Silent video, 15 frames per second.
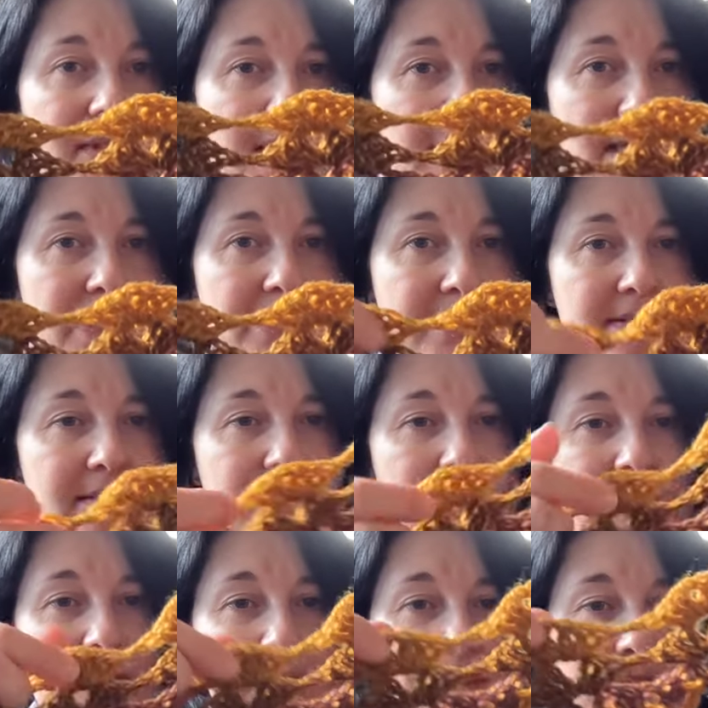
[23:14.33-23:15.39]
these
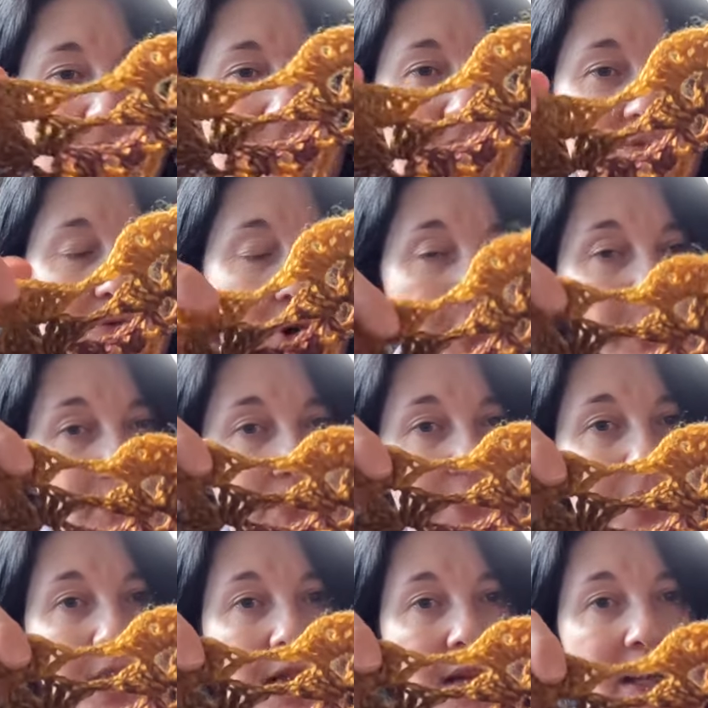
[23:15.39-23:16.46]
rows
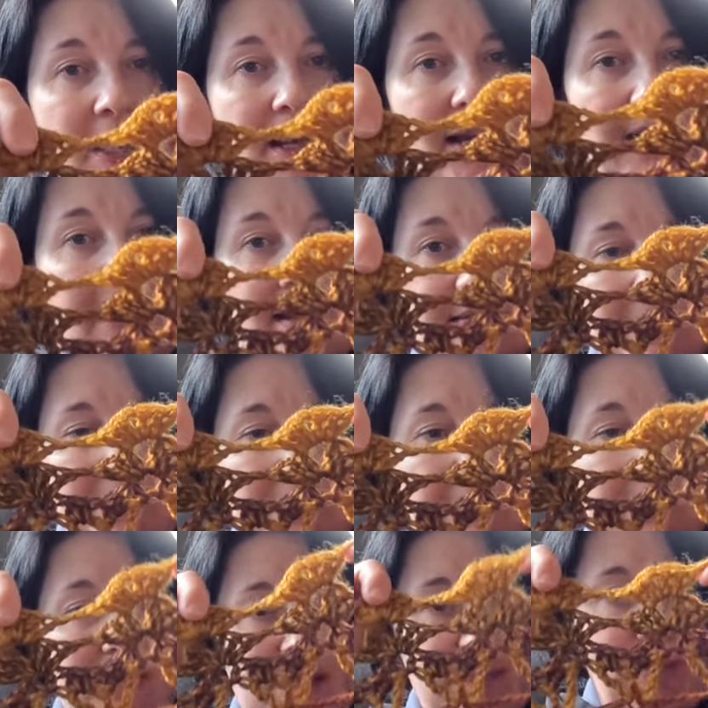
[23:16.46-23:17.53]
and get this
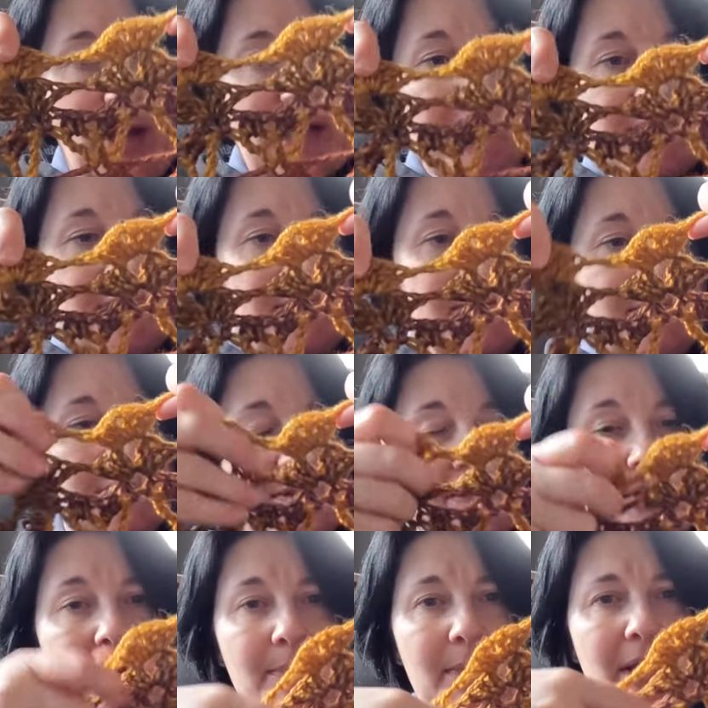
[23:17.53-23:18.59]
nice pattern.
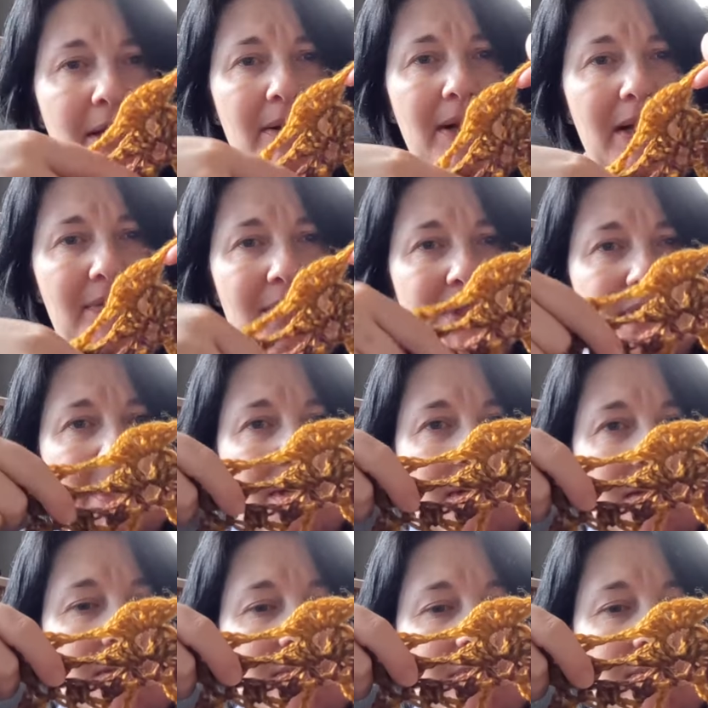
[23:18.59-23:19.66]
I mean, how clever is
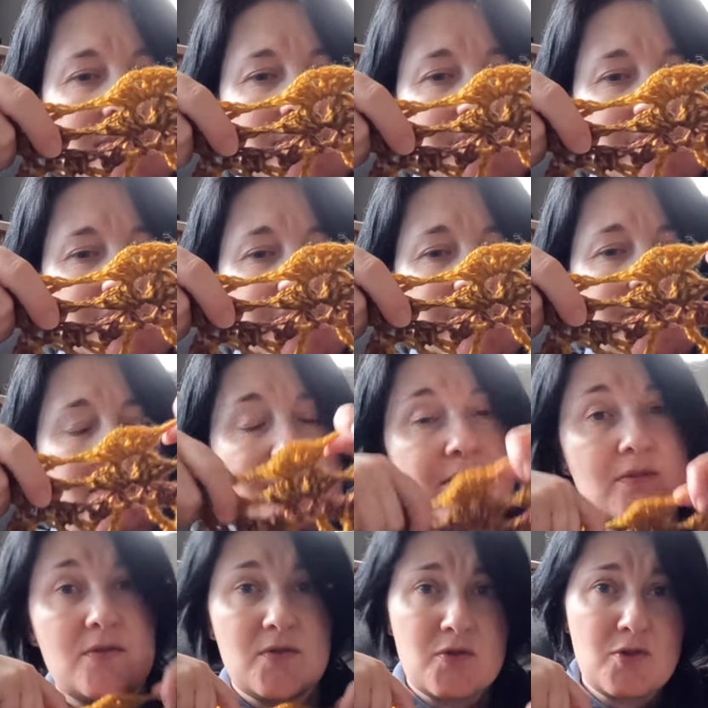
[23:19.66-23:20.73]
this?
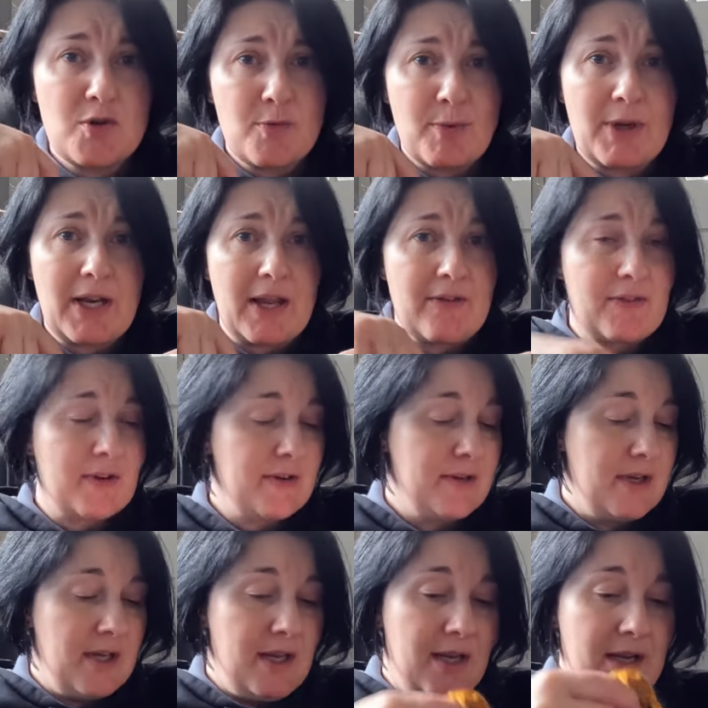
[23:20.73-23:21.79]
Super clever.
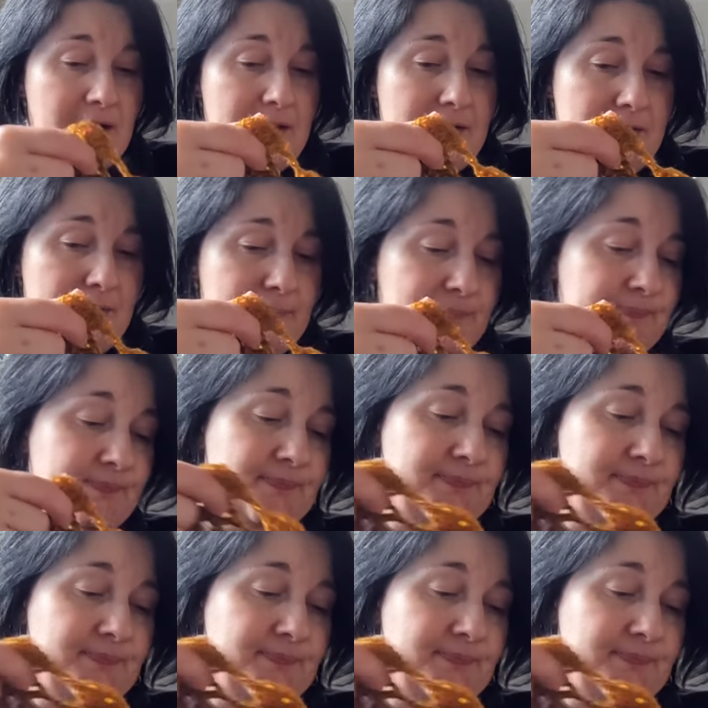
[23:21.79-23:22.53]
I